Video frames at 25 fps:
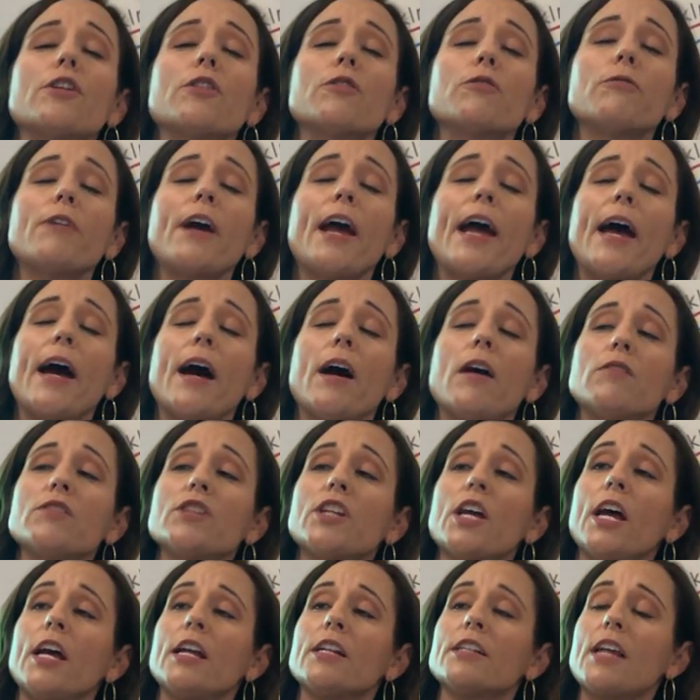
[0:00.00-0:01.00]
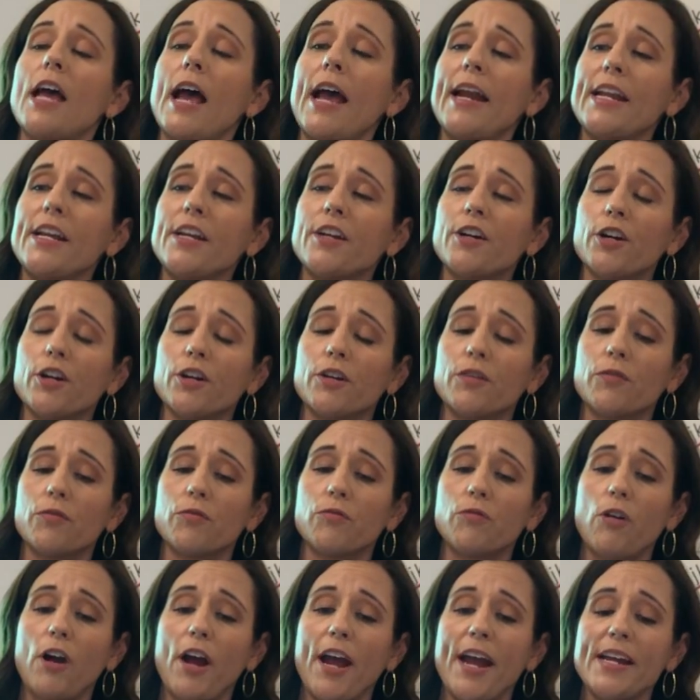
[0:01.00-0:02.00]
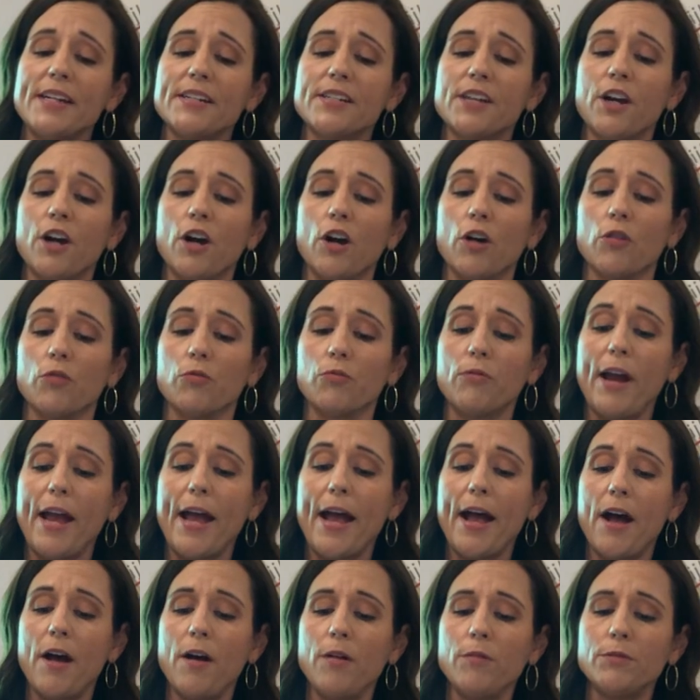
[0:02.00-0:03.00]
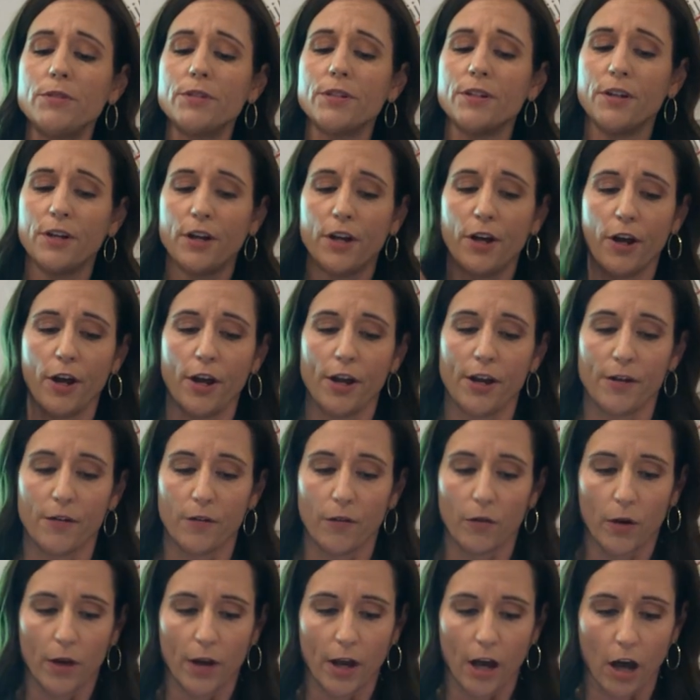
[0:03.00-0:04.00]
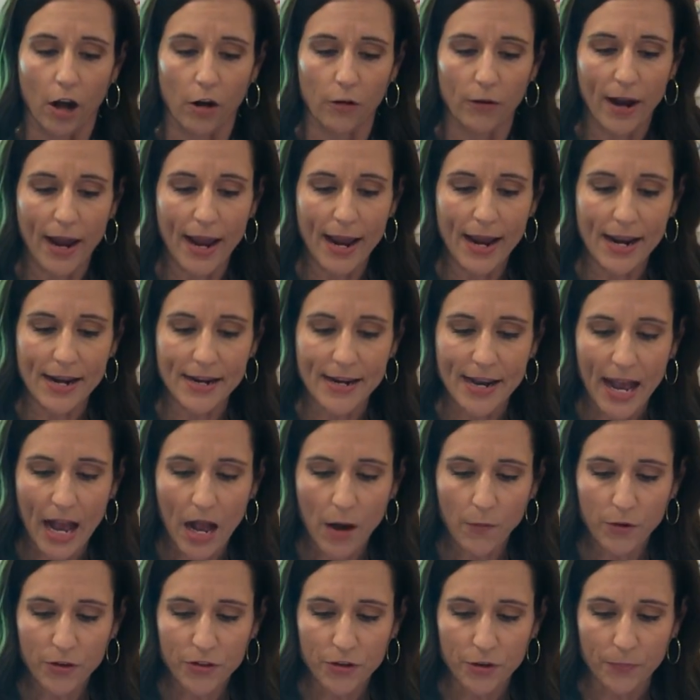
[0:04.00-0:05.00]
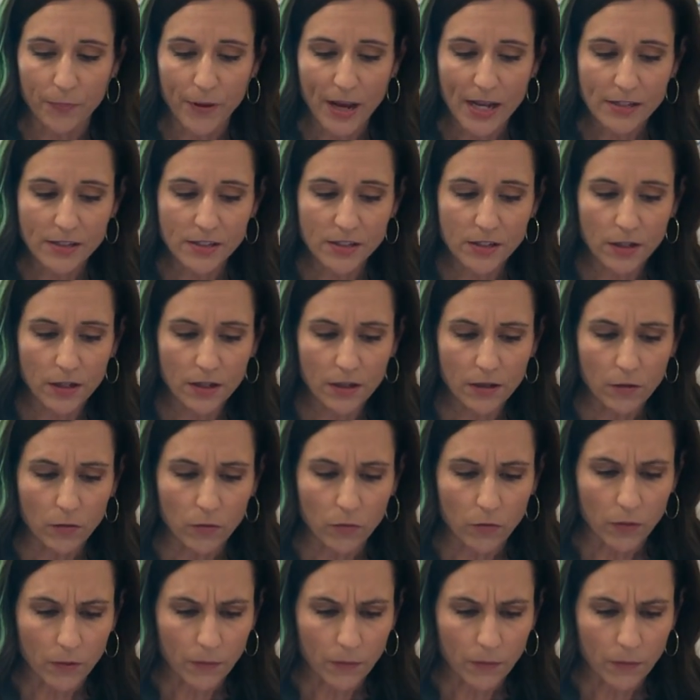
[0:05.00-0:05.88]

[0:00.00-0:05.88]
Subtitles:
around, tiny curve right, around. All right, and now with your pencil,